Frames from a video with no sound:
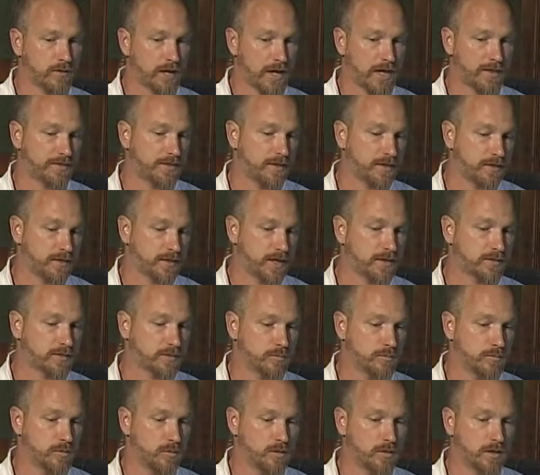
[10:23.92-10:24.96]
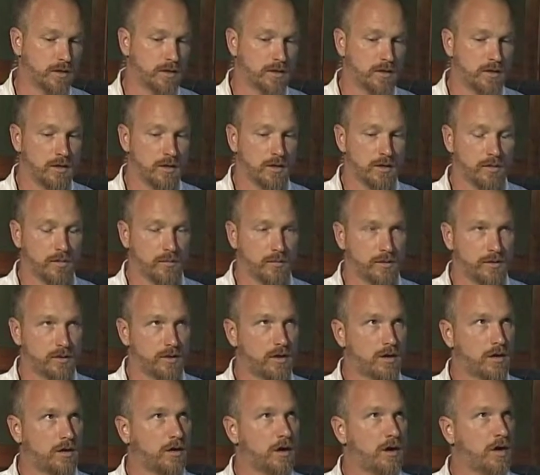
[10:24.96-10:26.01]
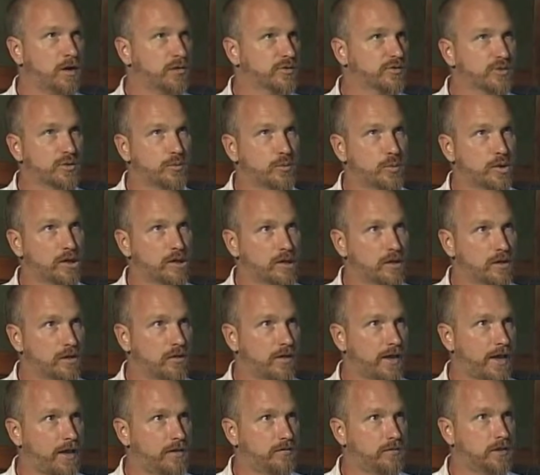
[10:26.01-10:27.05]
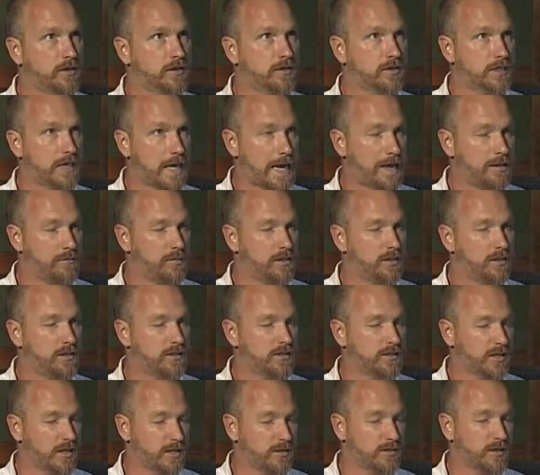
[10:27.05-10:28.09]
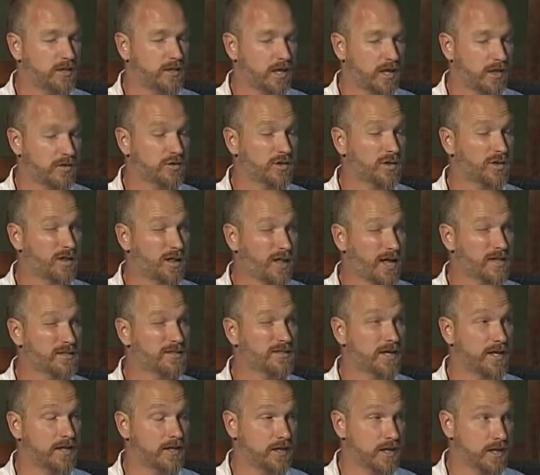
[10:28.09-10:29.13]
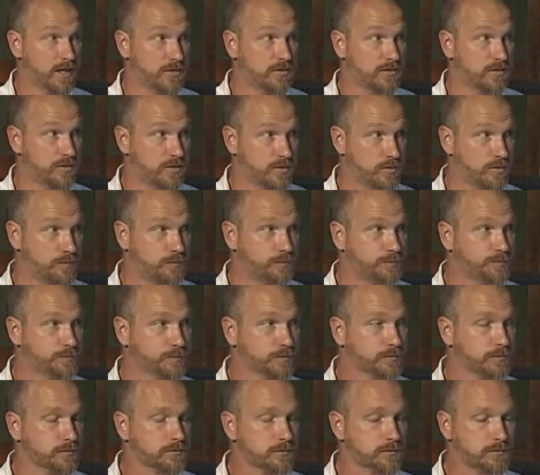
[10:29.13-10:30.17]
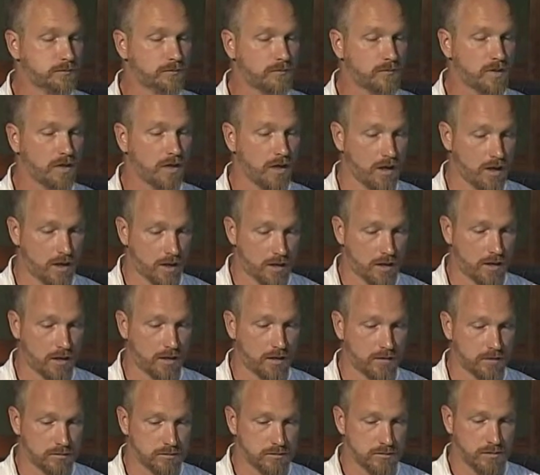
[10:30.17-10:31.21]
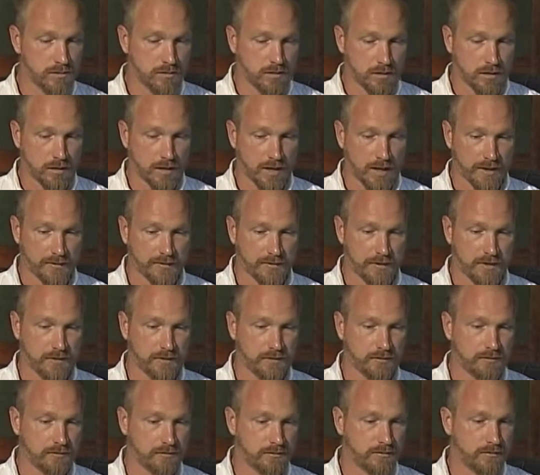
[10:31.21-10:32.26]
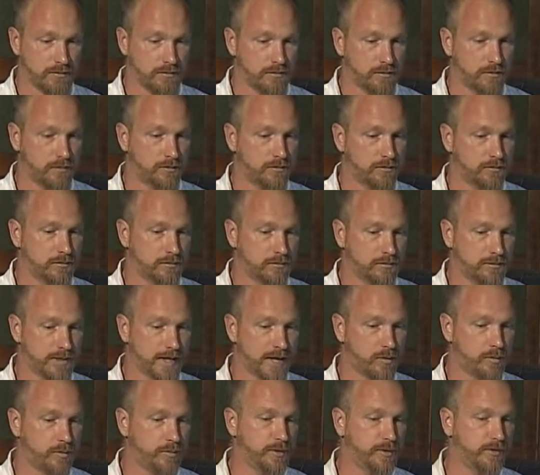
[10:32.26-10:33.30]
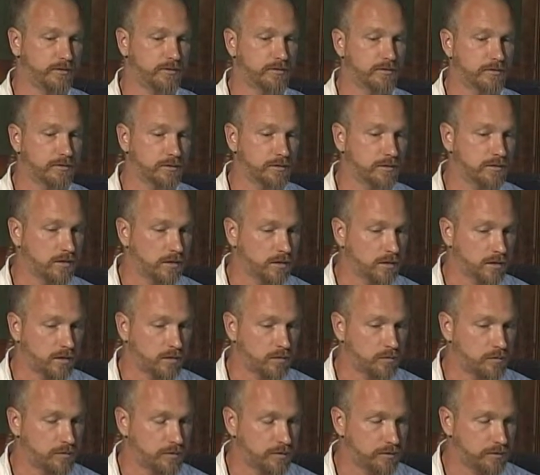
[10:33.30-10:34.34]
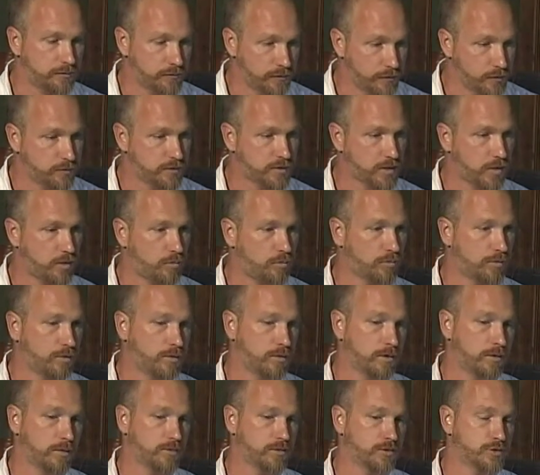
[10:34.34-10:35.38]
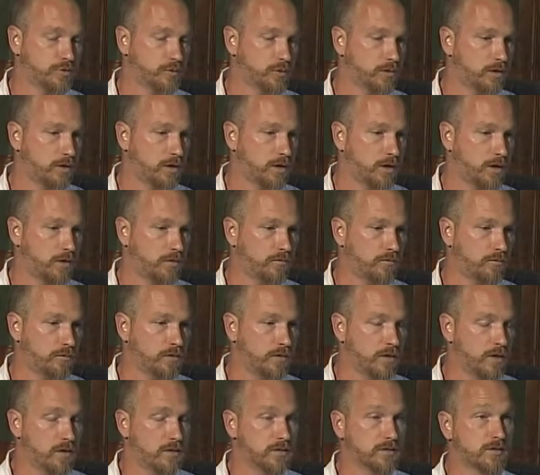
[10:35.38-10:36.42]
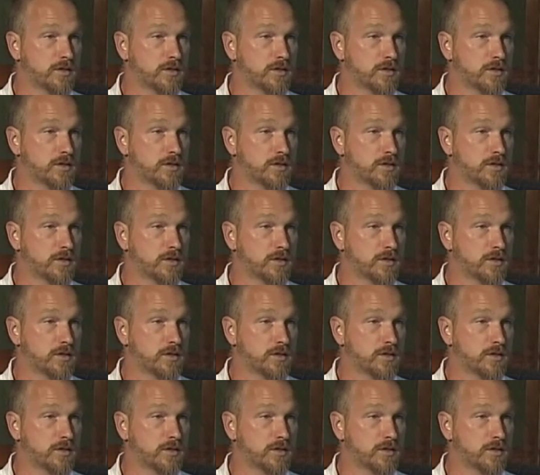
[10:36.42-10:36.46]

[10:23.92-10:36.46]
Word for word: I think that's important. We are also working on having a diabetes education class that day too. That would be good. Uh, mm-hmm. I think you know that would be a good along with the food talk program which we're going to offer. Right.